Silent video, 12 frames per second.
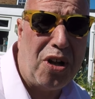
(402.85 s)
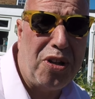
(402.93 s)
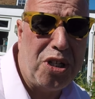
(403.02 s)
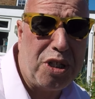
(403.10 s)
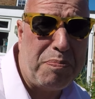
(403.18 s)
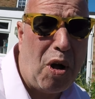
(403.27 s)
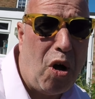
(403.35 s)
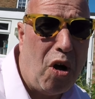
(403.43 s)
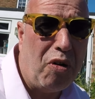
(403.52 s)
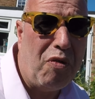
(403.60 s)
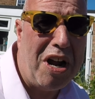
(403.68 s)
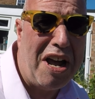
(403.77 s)
on the spot
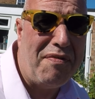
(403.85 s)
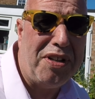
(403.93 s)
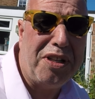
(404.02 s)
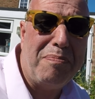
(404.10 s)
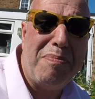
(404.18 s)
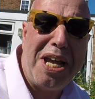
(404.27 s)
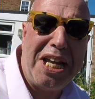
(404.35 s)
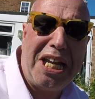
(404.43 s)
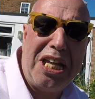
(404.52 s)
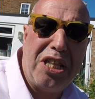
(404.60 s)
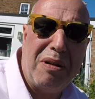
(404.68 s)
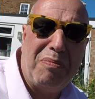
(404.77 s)
rather than
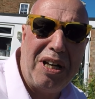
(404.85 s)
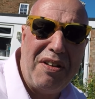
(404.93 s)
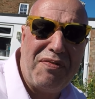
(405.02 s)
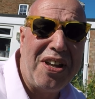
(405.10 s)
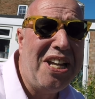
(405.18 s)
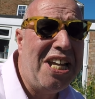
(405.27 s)
making them live